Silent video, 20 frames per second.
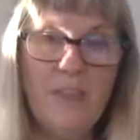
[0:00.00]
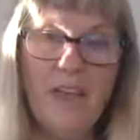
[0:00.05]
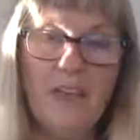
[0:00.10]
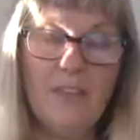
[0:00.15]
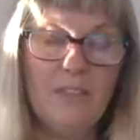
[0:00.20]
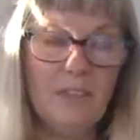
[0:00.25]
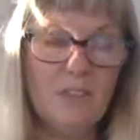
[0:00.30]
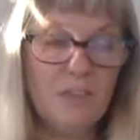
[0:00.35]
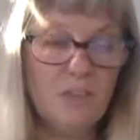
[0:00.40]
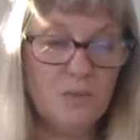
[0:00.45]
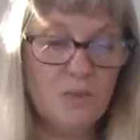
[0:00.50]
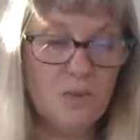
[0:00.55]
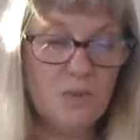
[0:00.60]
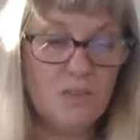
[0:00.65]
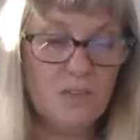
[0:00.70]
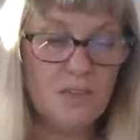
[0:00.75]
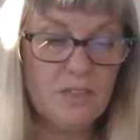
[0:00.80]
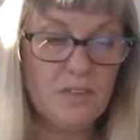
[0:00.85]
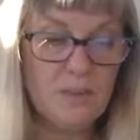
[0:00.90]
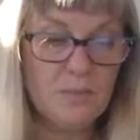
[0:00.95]
The
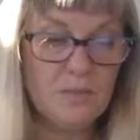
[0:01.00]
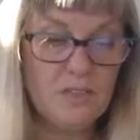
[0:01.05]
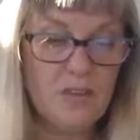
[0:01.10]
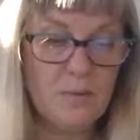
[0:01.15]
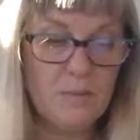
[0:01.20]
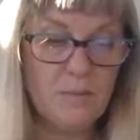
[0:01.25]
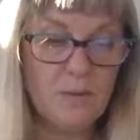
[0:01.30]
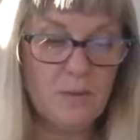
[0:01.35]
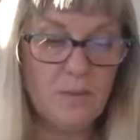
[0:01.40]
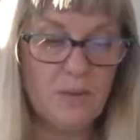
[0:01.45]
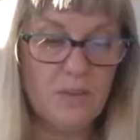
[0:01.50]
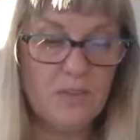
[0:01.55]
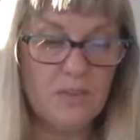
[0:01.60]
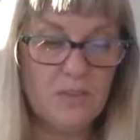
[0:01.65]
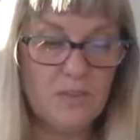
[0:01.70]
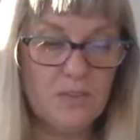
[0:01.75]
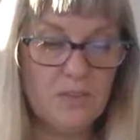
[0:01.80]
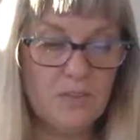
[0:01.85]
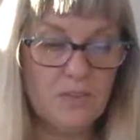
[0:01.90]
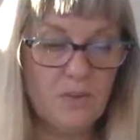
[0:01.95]
Jerusalem temple was
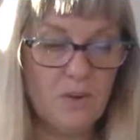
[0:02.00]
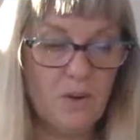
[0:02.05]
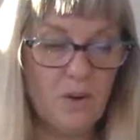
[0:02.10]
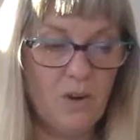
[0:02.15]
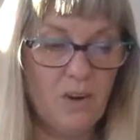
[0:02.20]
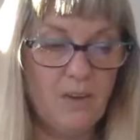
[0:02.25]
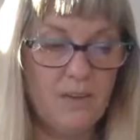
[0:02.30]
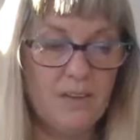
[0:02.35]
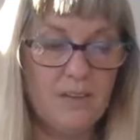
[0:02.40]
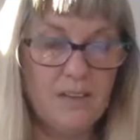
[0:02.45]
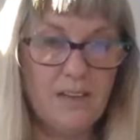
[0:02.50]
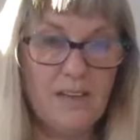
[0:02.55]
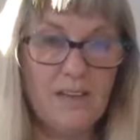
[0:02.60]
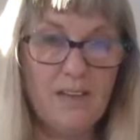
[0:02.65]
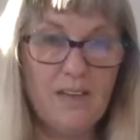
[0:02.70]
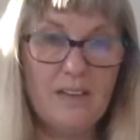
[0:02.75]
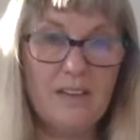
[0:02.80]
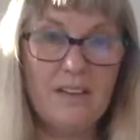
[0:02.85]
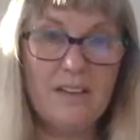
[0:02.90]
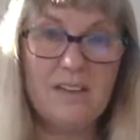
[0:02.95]
destroyed.
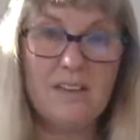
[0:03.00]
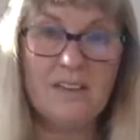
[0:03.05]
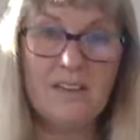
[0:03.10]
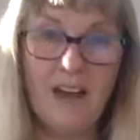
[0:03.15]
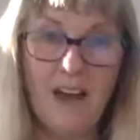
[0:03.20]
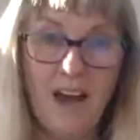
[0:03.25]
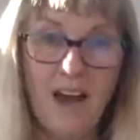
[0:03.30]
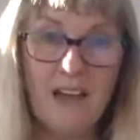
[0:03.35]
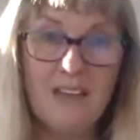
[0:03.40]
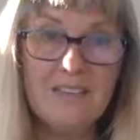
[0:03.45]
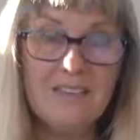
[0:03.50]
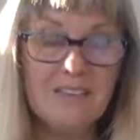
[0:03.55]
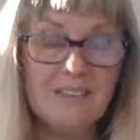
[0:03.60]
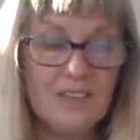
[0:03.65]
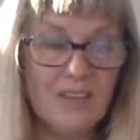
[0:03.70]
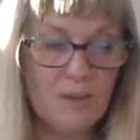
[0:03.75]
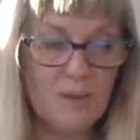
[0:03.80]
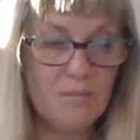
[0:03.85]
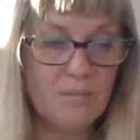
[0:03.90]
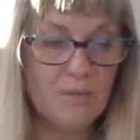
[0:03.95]
God's
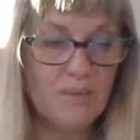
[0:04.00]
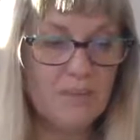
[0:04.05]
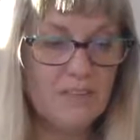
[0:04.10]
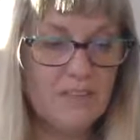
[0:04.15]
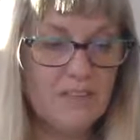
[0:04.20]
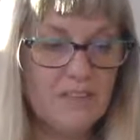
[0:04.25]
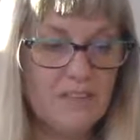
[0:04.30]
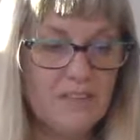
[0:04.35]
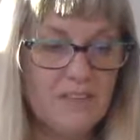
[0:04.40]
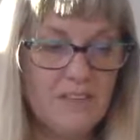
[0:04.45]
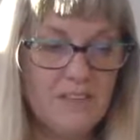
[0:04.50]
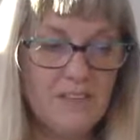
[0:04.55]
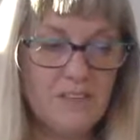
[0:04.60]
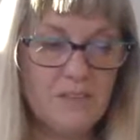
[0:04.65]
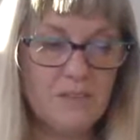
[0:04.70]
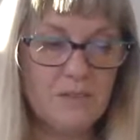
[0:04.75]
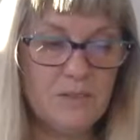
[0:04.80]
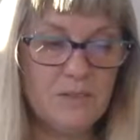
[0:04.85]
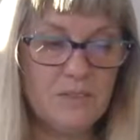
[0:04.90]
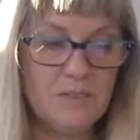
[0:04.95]
temple
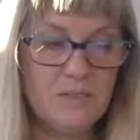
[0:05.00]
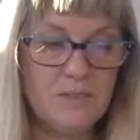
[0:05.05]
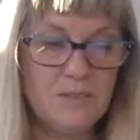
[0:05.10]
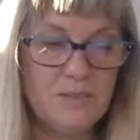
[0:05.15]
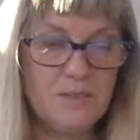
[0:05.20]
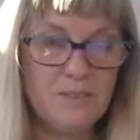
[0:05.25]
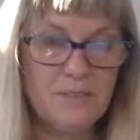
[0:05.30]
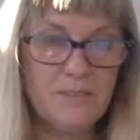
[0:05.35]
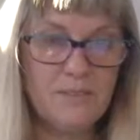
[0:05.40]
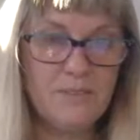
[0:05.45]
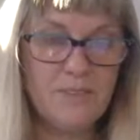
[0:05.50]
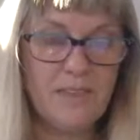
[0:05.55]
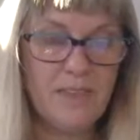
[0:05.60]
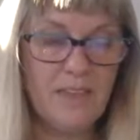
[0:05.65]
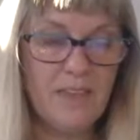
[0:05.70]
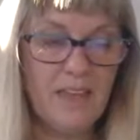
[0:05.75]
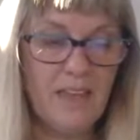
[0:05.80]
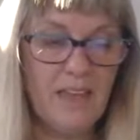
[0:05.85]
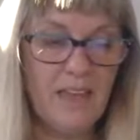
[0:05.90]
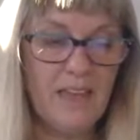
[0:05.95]
continues.
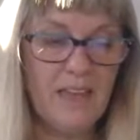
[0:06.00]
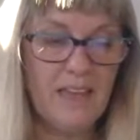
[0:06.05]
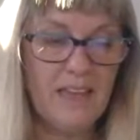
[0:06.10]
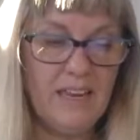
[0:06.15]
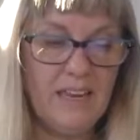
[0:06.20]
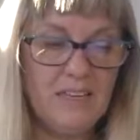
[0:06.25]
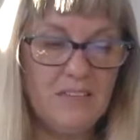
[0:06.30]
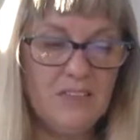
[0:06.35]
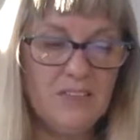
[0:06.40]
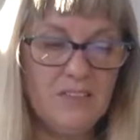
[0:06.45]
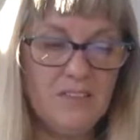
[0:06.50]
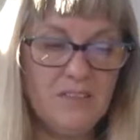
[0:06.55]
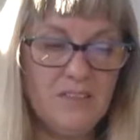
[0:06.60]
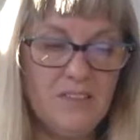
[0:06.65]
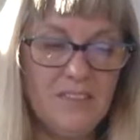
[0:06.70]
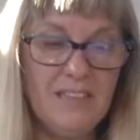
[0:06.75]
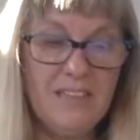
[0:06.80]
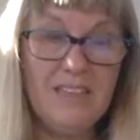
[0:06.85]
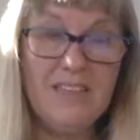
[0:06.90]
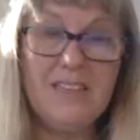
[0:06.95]
Each
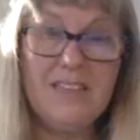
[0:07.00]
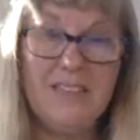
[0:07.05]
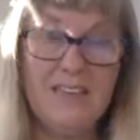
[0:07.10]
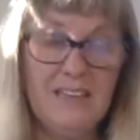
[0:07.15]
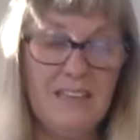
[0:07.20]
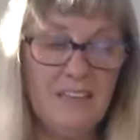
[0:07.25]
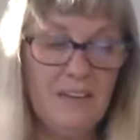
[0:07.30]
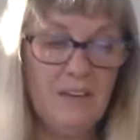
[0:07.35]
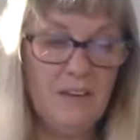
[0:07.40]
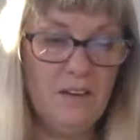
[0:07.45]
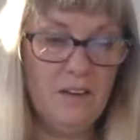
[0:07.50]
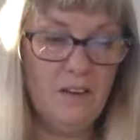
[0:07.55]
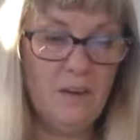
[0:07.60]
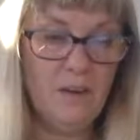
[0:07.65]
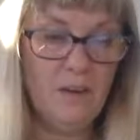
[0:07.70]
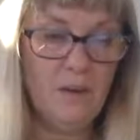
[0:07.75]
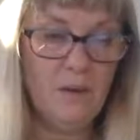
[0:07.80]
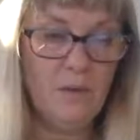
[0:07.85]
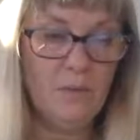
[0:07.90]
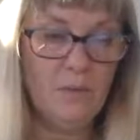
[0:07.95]
Davidic king
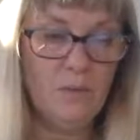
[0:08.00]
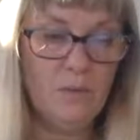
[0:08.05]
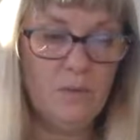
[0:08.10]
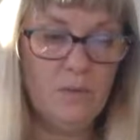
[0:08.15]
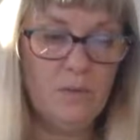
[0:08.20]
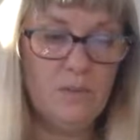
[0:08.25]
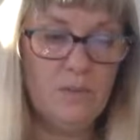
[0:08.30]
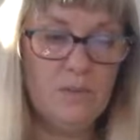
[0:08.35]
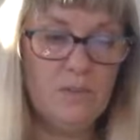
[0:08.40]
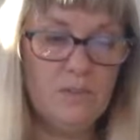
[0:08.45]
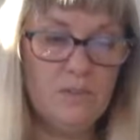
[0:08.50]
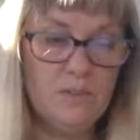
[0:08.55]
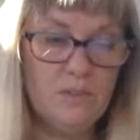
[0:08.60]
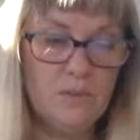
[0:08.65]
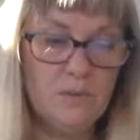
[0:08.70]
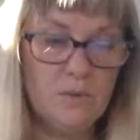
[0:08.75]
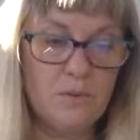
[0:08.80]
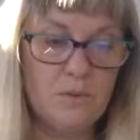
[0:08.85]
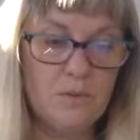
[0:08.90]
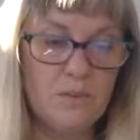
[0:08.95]
ruled
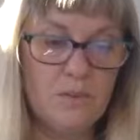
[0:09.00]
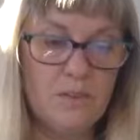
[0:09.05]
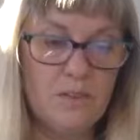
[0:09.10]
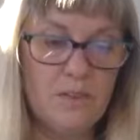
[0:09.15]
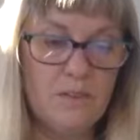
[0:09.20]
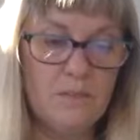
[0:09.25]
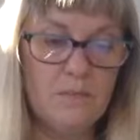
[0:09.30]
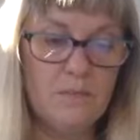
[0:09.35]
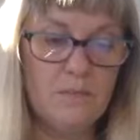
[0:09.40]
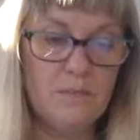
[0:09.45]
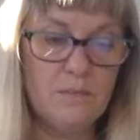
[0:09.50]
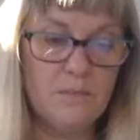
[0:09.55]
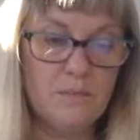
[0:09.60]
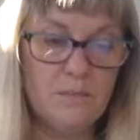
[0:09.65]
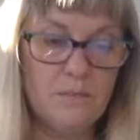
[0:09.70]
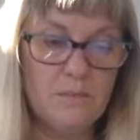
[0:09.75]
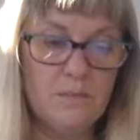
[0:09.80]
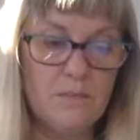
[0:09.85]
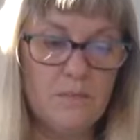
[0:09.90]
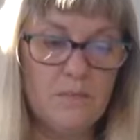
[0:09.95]
Jerusalem
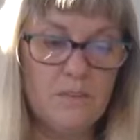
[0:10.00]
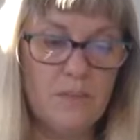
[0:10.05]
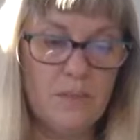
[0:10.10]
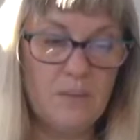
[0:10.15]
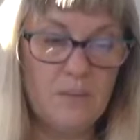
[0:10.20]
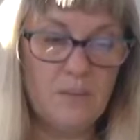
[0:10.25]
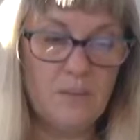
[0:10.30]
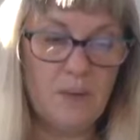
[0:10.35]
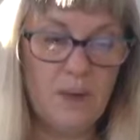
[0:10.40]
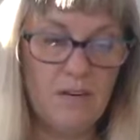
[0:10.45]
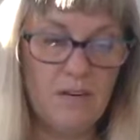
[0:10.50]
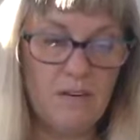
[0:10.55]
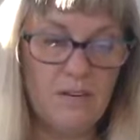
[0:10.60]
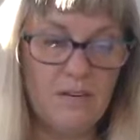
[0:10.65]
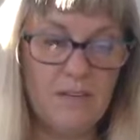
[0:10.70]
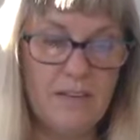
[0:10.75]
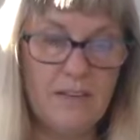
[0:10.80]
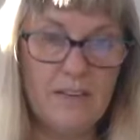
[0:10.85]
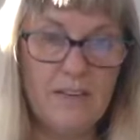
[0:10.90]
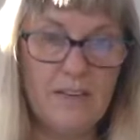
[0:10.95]

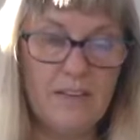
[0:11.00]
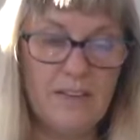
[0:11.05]
temporarily.